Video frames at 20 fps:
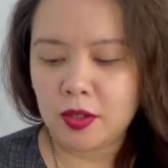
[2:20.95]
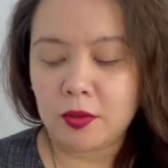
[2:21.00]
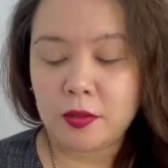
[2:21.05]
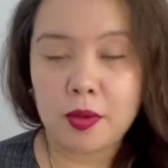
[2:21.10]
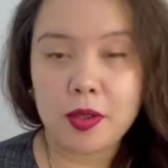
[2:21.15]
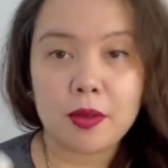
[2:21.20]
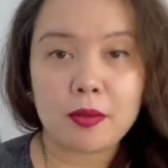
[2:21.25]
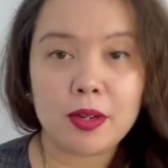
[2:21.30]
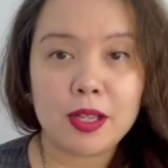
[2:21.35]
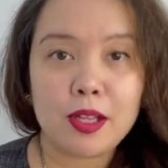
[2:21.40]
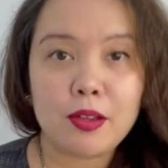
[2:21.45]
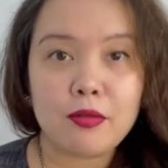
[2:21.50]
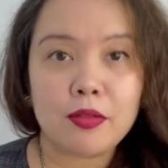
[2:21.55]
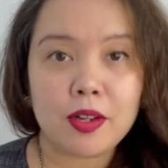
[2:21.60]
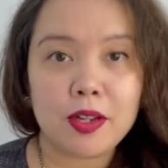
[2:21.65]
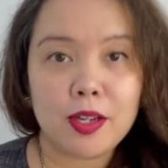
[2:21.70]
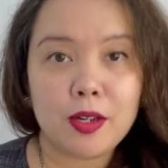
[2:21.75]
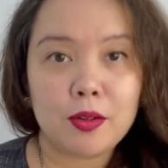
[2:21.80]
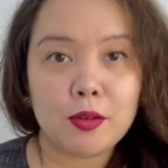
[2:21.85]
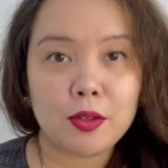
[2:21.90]
with a really
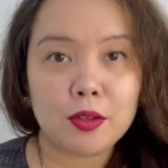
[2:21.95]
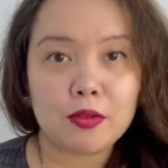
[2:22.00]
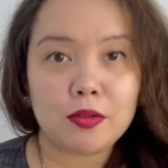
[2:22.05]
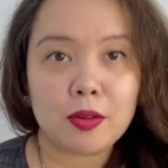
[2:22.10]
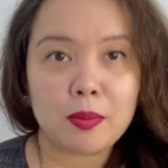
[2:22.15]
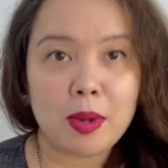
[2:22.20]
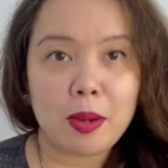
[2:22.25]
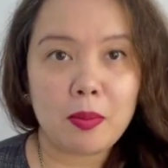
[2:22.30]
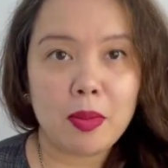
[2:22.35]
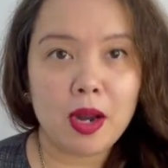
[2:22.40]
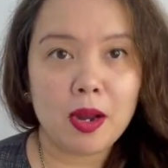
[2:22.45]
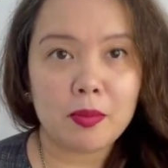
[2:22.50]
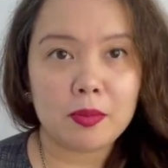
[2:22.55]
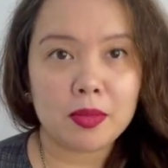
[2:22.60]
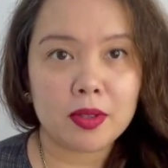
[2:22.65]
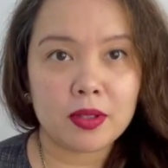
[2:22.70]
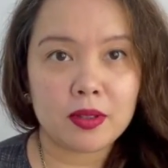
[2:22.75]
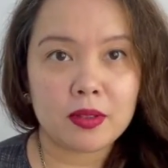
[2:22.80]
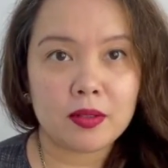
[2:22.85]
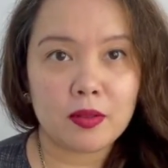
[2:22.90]
funny note from my
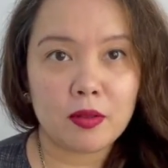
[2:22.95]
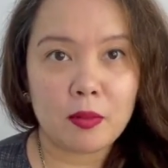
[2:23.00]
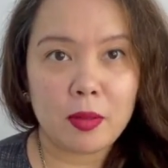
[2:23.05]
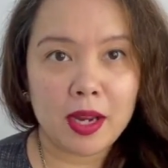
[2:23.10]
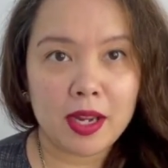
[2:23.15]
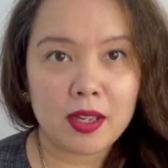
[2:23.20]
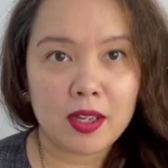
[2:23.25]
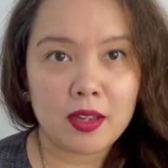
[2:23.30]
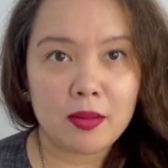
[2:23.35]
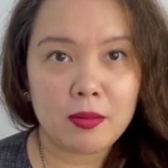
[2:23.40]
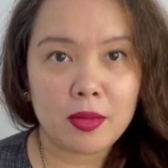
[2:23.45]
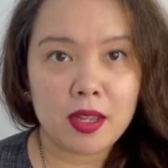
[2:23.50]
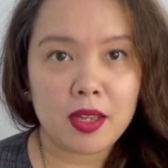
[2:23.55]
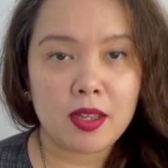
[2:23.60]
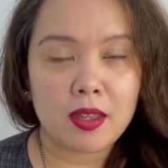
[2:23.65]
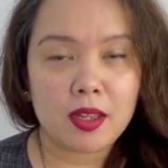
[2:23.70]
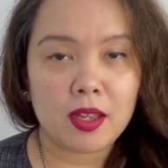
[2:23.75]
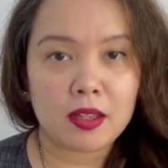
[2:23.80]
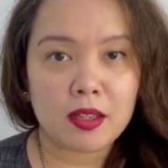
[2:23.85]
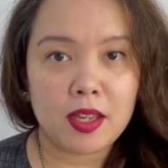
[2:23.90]
mom reminding
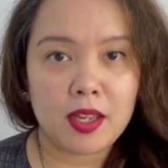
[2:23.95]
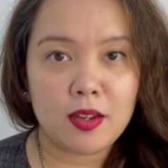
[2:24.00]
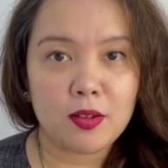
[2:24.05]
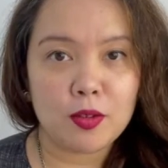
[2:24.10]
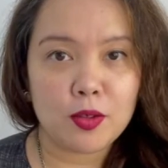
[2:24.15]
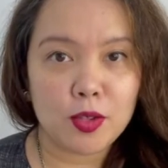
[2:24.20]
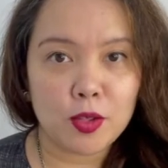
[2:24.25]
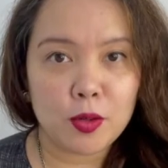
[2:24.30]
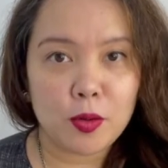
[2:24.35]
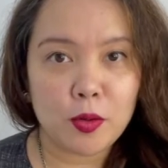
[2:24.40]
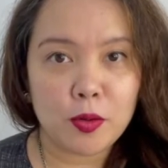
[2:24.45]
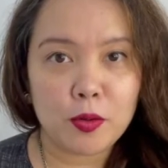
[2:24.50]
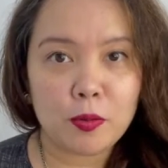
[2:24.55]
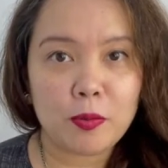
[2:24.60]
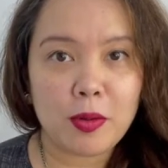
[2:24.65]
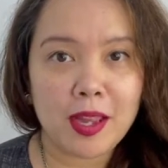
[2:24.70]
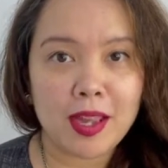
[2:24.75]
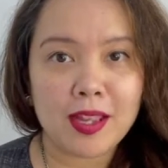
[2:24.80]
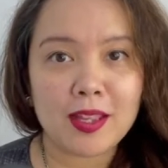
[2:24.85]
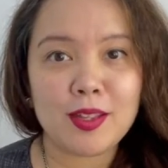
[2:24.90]
me that here's your own
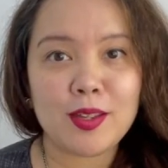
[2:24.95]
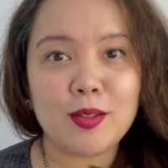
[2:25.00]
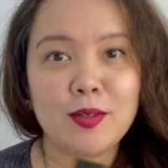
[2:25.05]
pen,